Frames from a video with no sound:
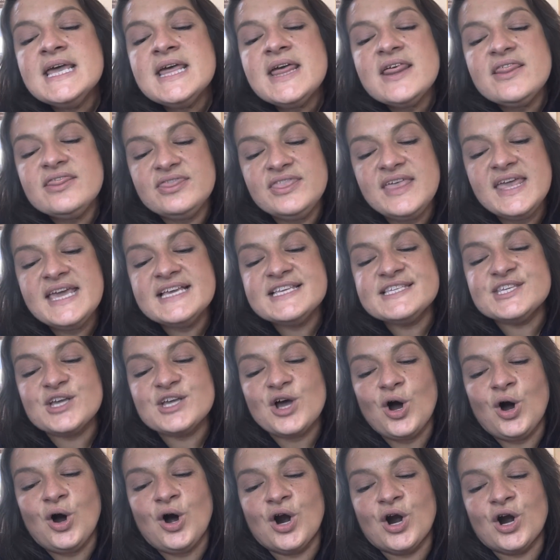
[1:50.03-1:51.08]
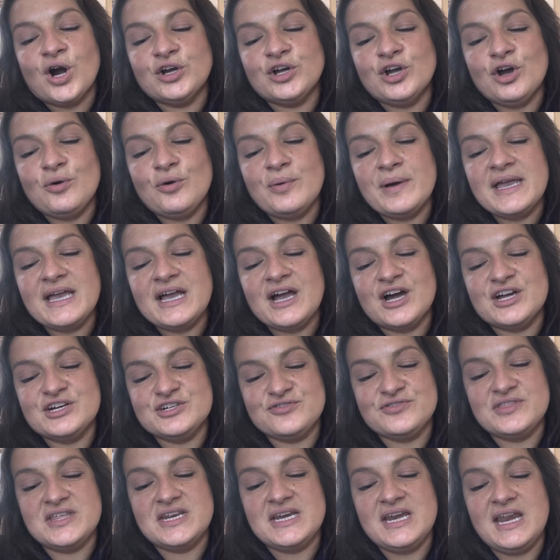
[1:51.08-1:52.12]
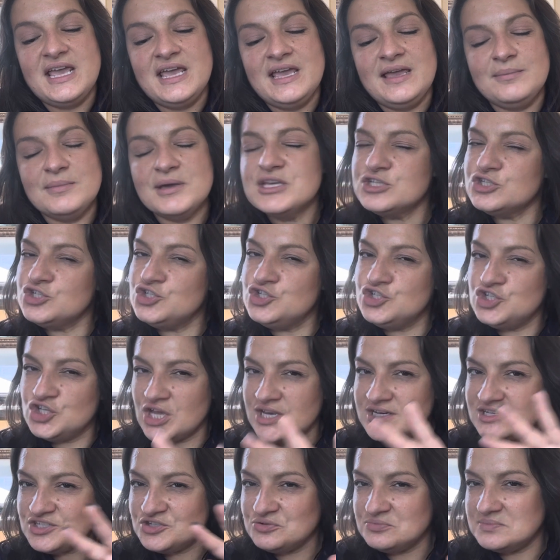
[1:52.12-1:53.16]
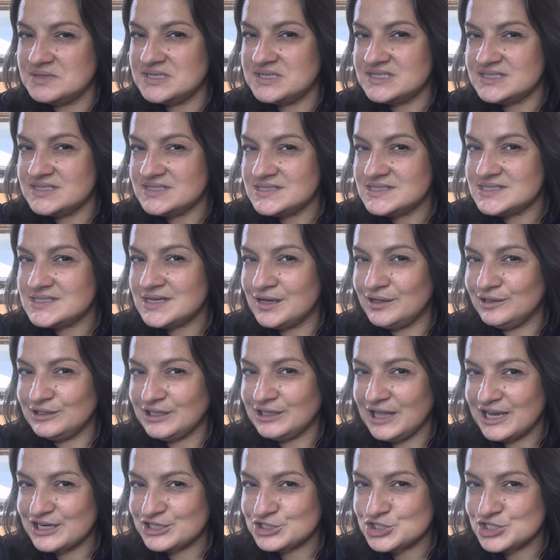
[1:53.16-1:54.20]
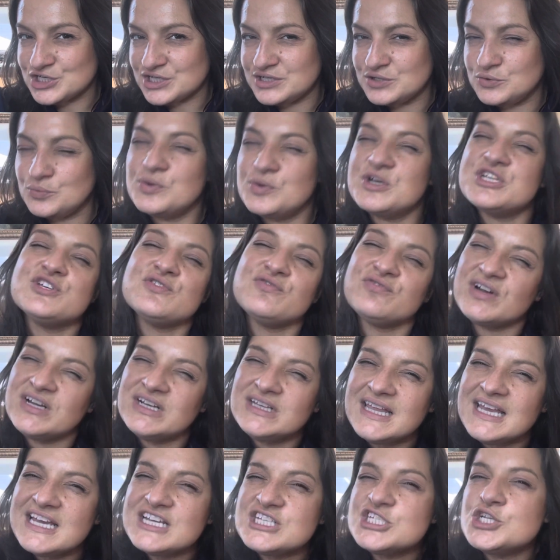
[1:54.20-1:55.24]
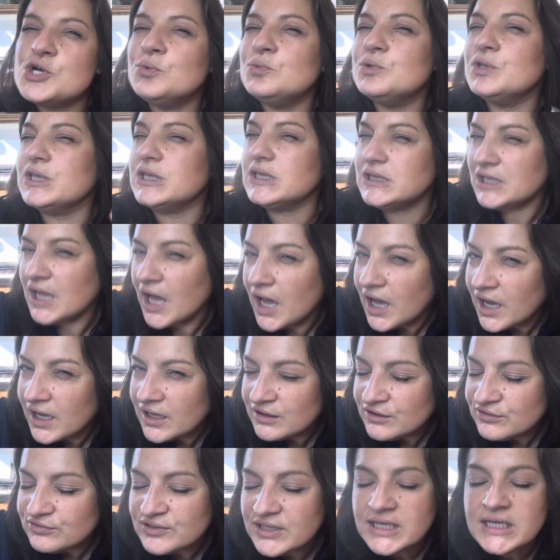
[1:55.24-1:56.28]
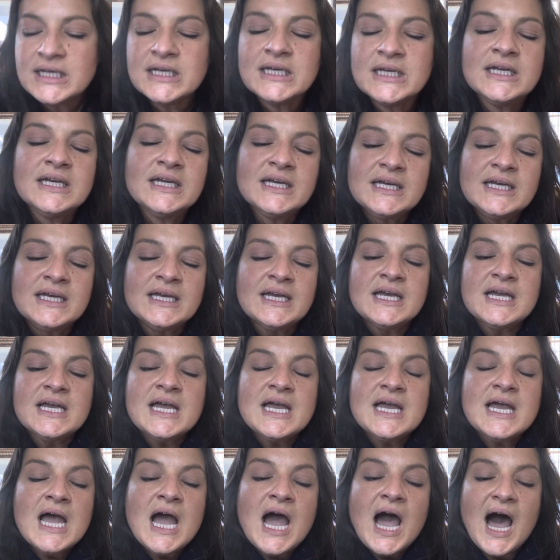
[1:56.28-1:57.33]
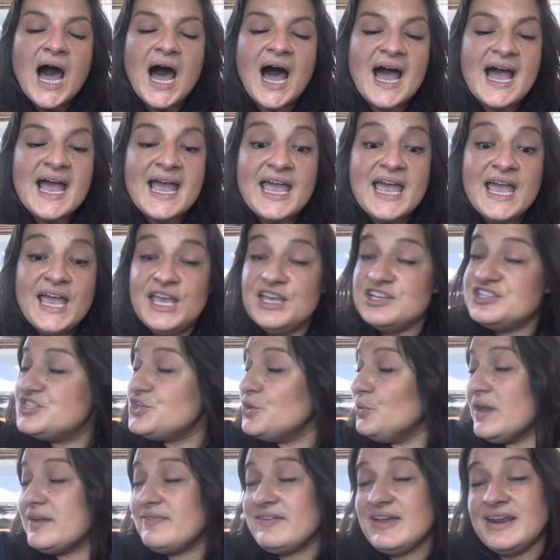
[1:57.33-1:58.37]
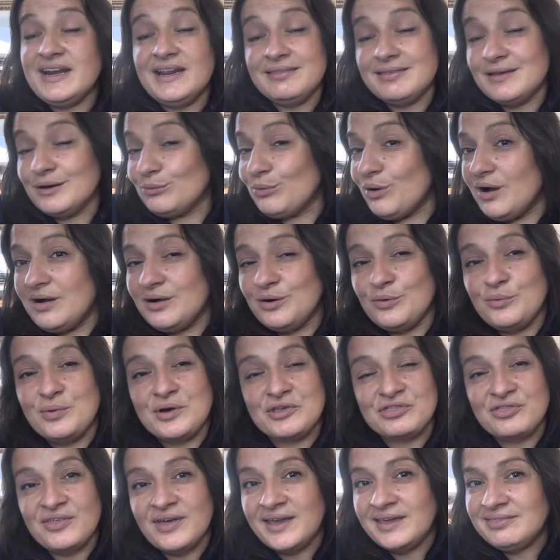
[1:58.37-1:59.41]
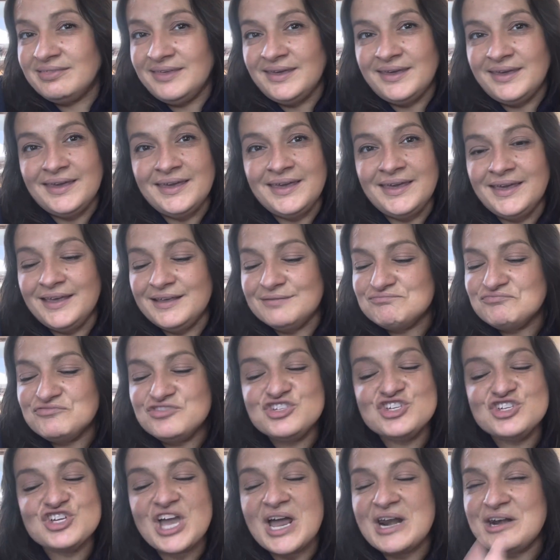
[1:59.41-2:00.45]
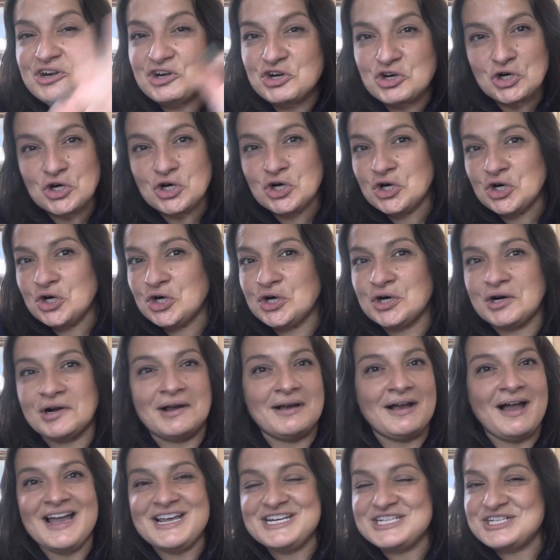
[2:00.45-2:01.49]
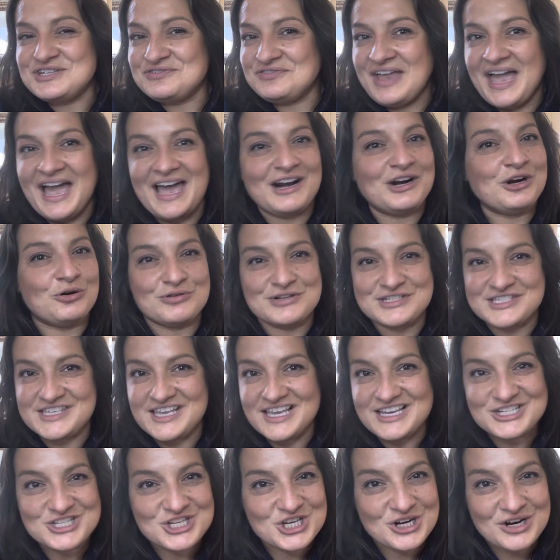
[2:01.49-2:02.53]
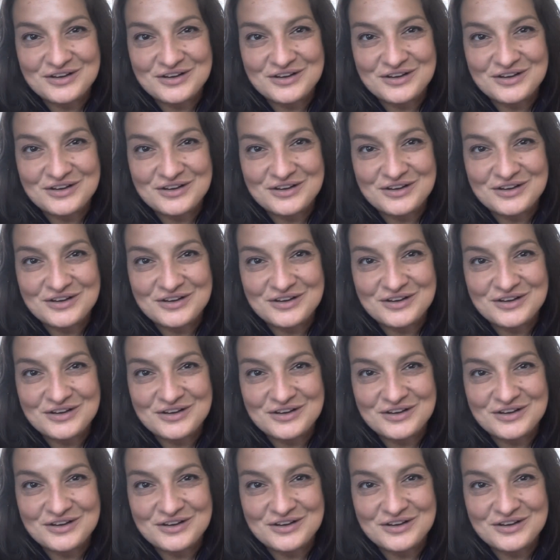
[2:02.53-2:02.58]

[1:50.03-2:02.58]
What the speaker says: These are going under the name Gentleman's Collection, which frankly I don't love. I don't have anything wrong with like the gender kind of categorization